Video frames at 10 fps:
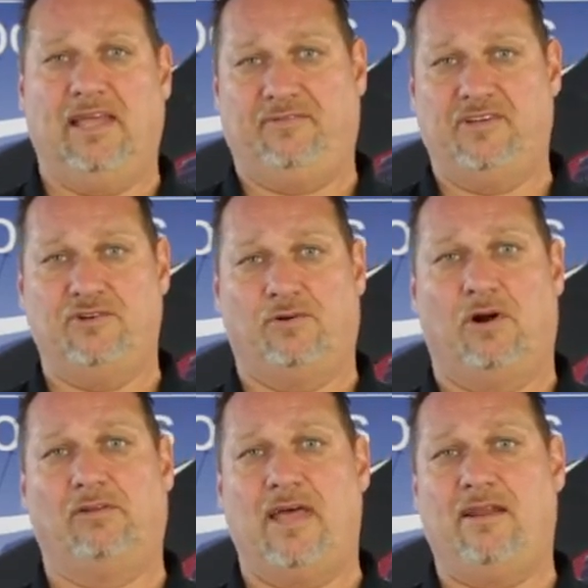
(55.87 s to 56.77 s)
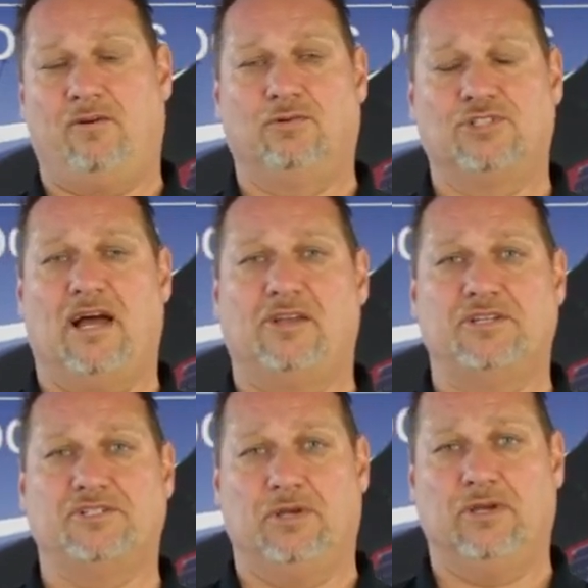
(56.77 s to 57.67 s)
left in your alternator or
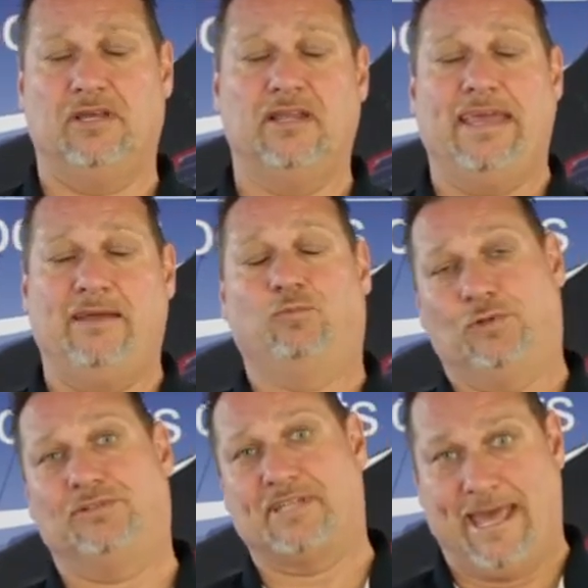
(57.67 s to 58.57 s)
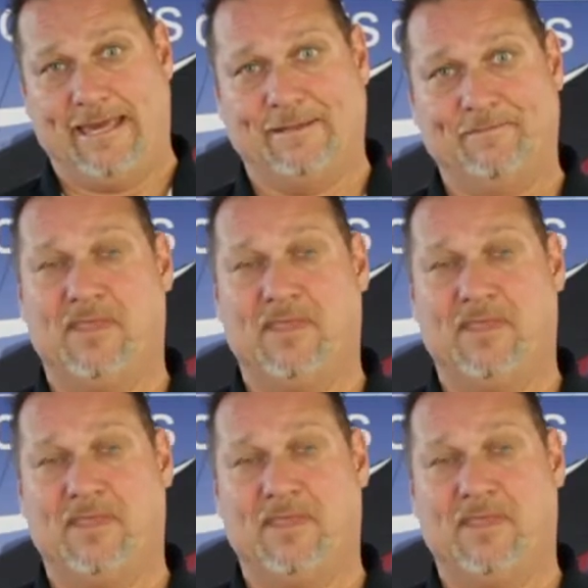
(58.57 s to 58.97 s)
charging circuit, it will take.